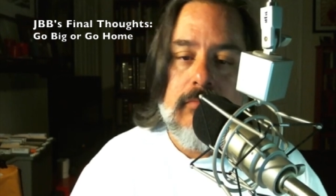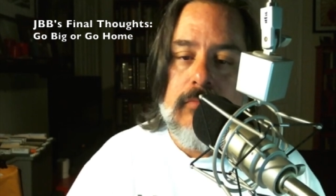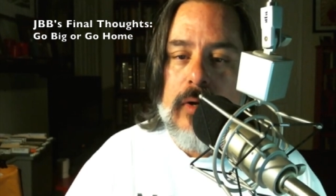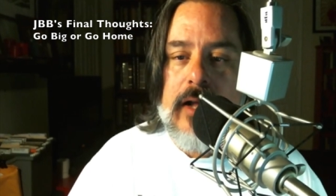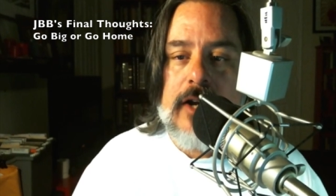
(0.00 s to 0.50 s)

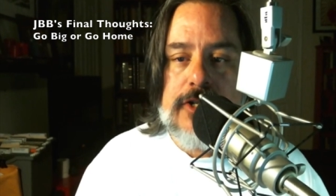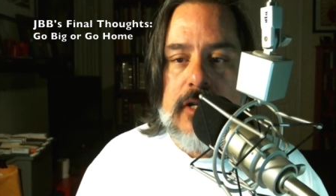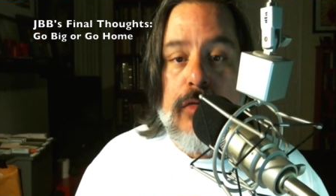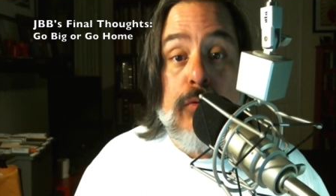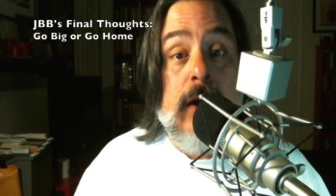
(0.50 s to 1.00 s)
well actually
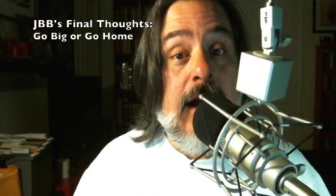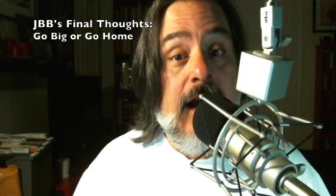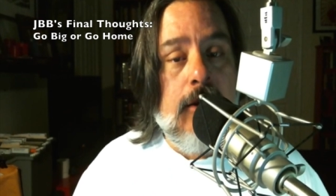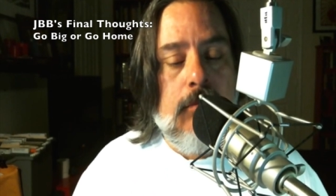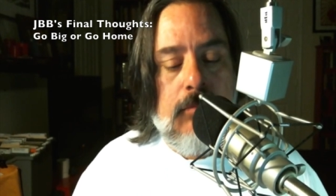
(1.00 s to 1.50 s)
three A
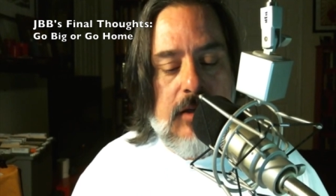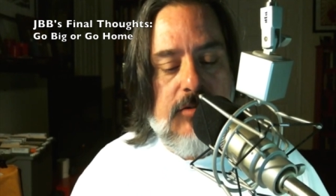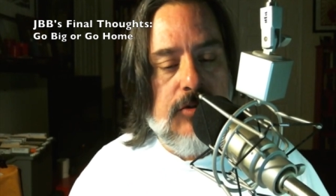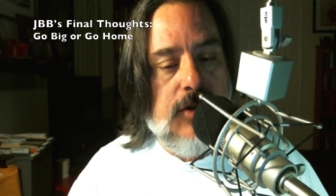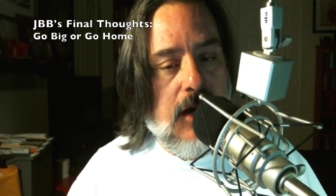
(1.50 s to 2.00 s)
M
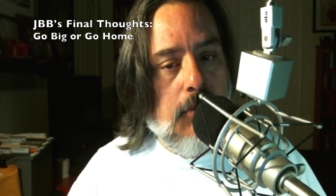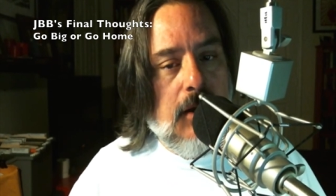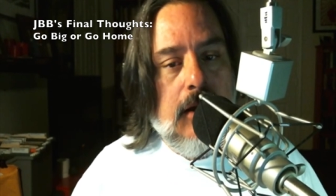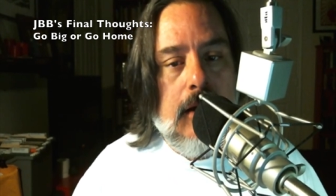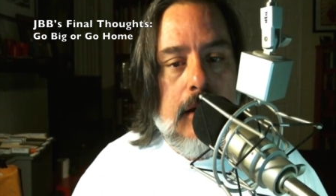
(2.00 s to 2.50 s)
Eastern time
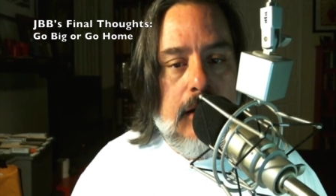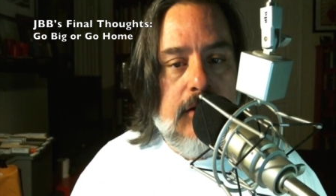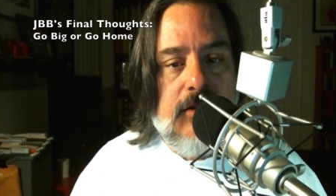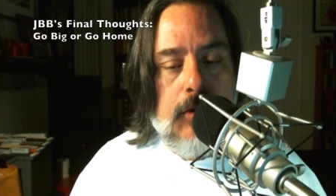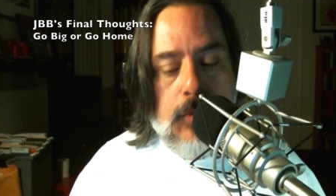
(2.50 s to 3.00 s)

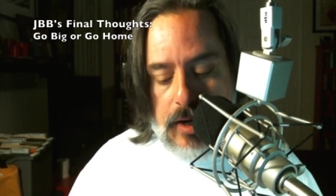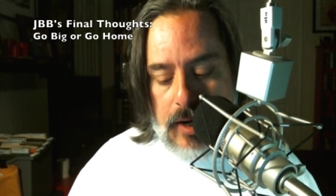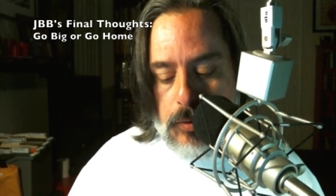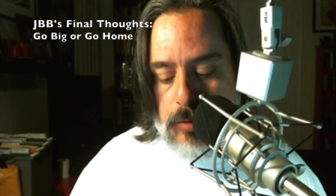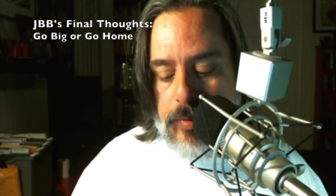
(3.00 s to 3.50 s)
is uh, when
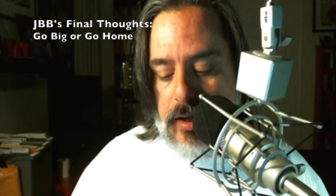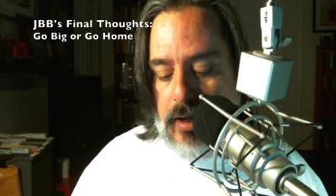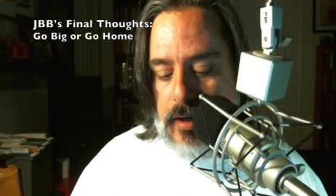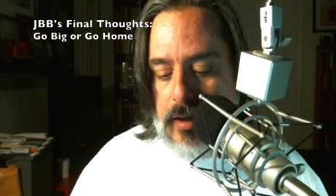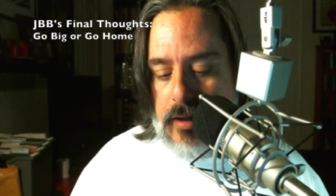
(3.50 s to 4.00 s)
I will
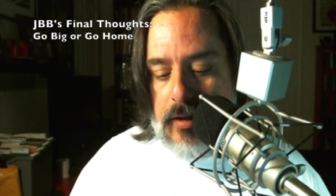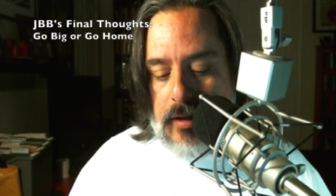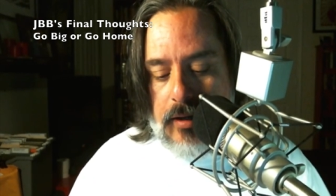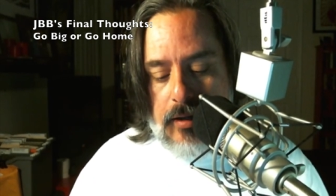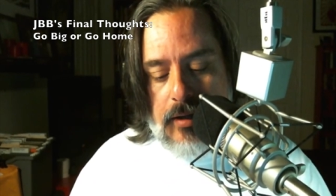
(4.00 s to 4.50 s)
be
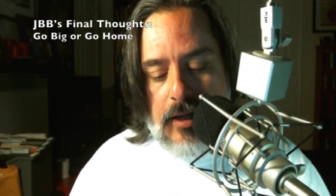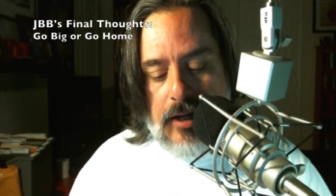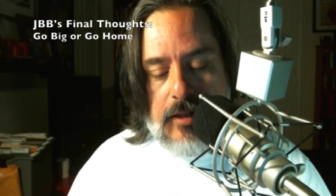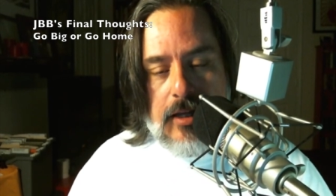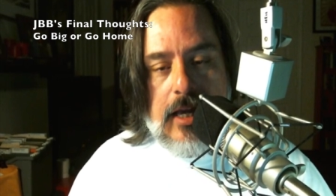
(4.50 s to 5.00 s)

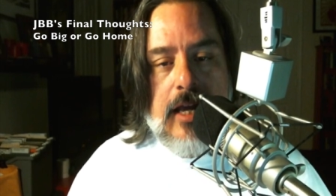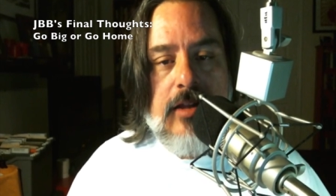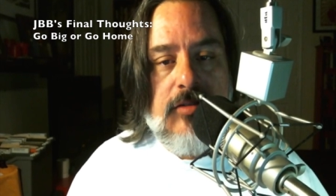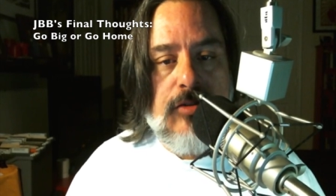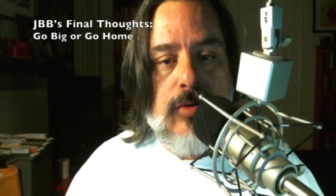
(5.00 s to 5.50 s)
hitting the
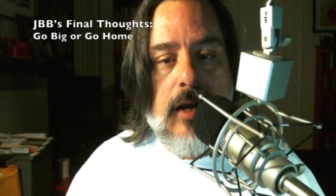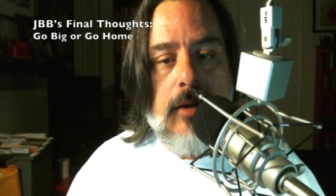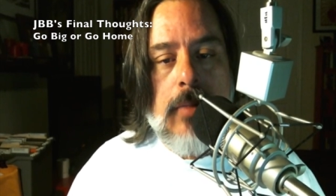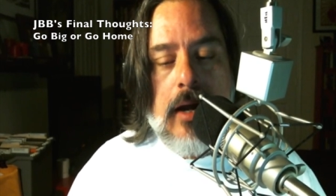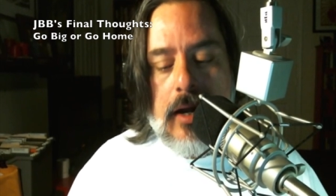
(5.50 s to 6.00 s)
keys to try
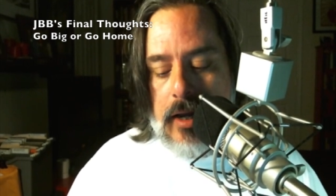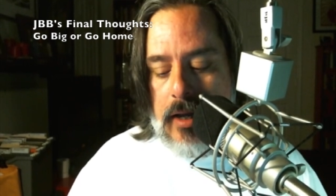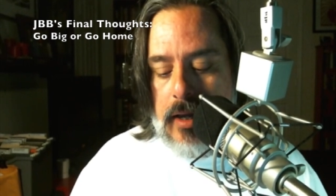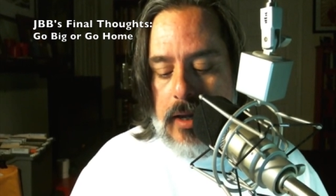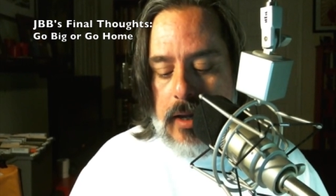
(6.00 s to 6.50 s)
and buy
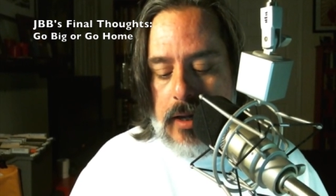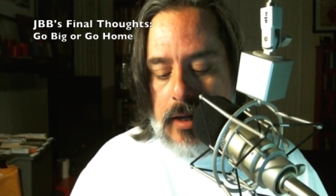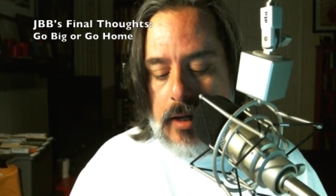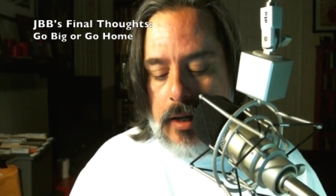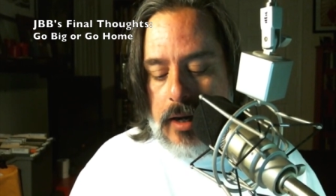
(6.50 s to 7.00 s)

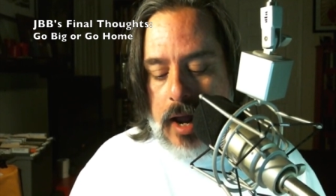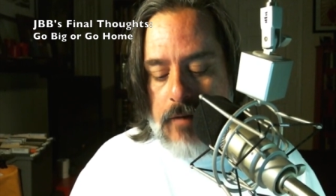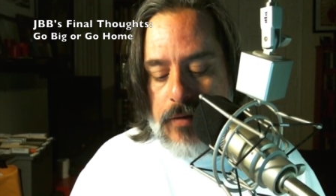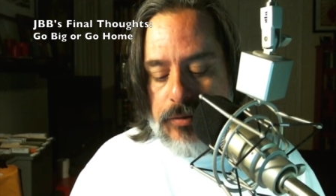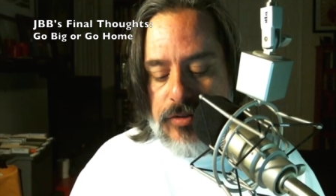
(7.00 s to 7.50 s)
uh, an
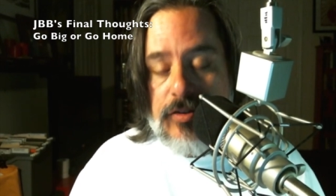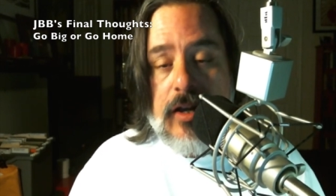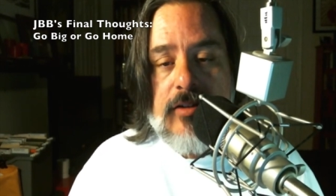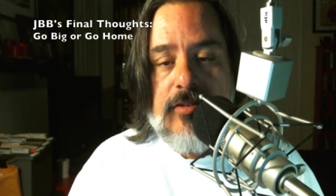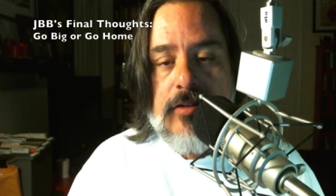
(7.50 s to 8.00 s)
iPhone
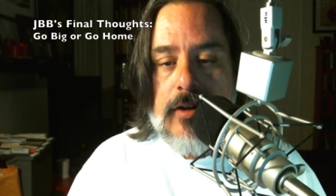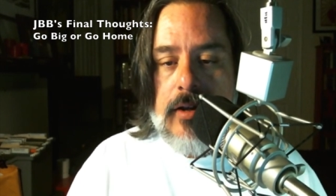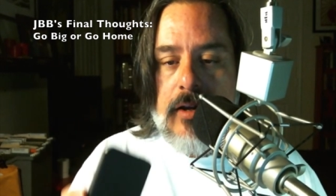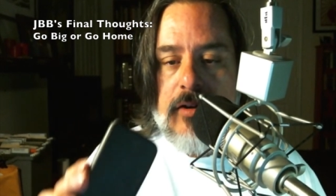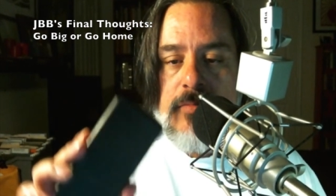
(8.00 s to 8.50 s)
six.
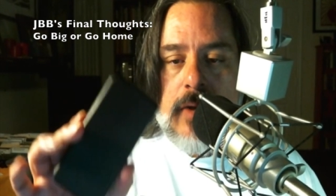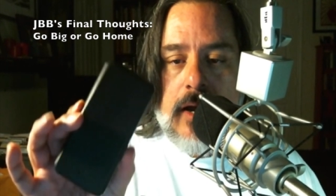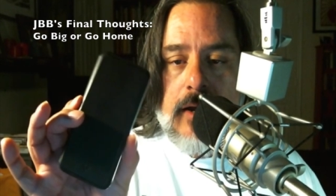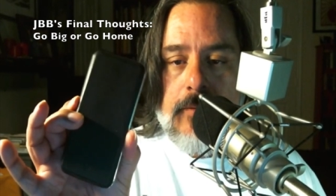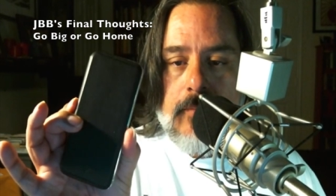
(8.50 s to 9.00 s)
Here's
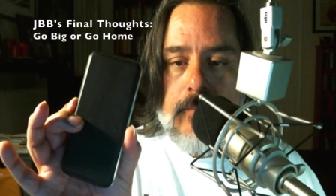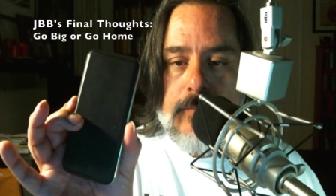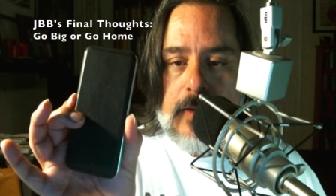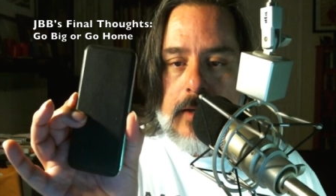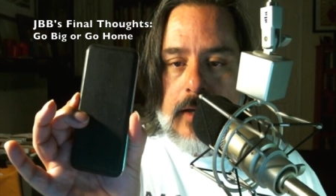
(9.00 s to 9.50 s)
my
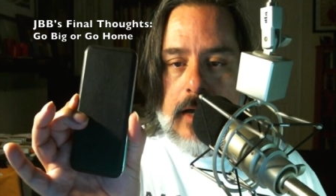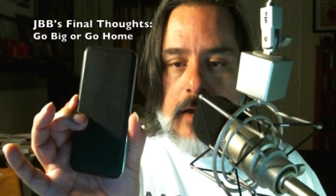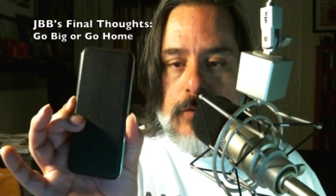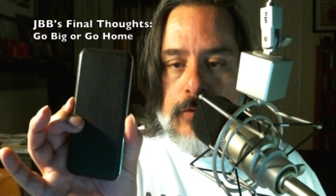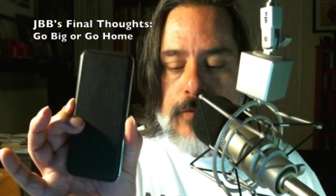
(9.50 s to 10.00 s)

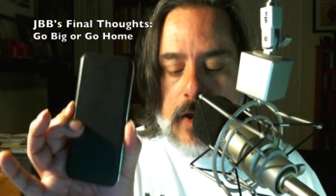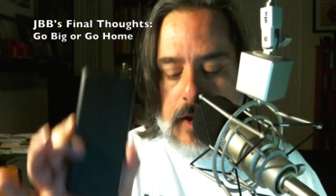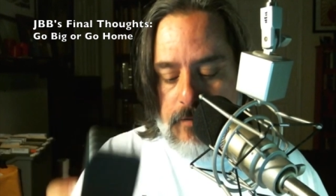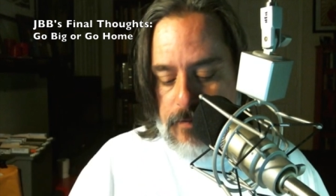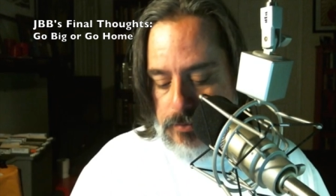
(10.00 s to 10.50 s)
iPhone
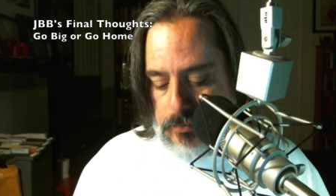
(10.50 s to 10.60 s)
five.